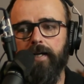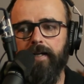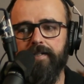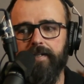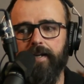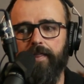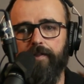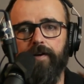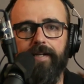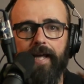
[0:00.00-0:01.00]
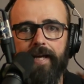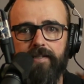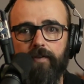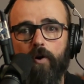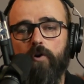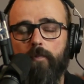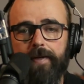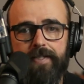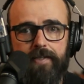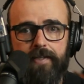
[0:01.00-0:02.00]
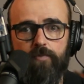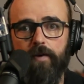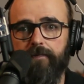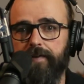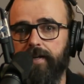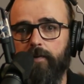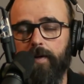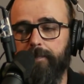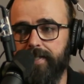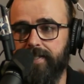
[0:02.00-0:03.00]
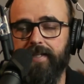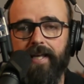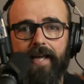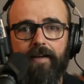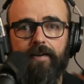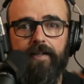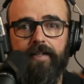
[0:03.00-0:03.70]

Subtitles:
And she did 30 days of local businesses, one business a day, and